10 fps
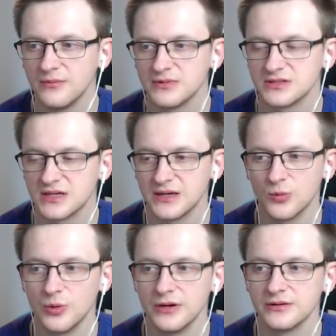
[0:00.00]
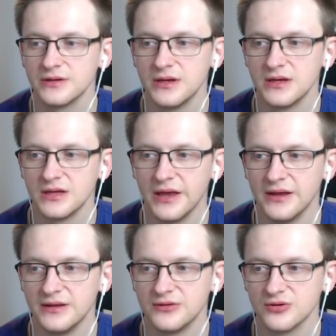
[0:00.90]
It's kind of weird, and
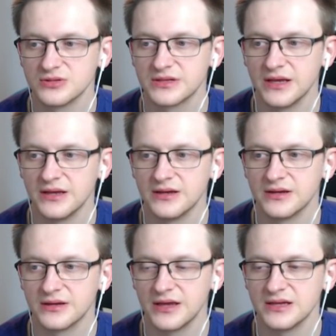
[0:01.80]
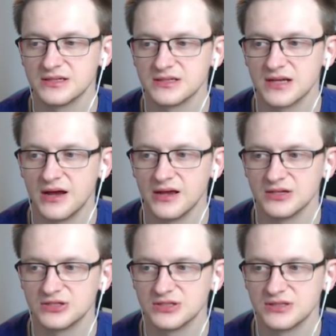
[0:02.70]
in those cases, Aya is
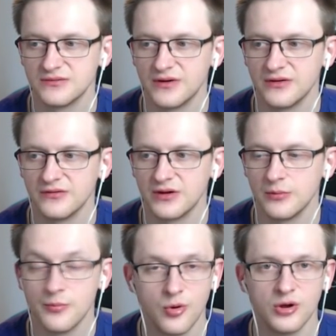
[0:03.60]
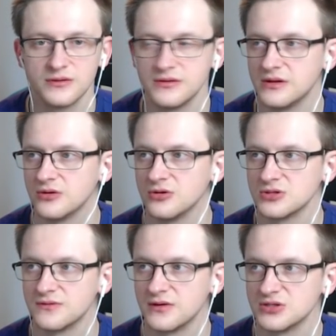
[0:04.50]
just a very, very important and also
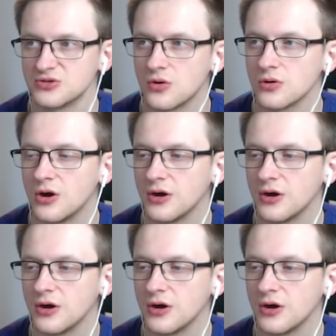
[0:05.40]
very strong card.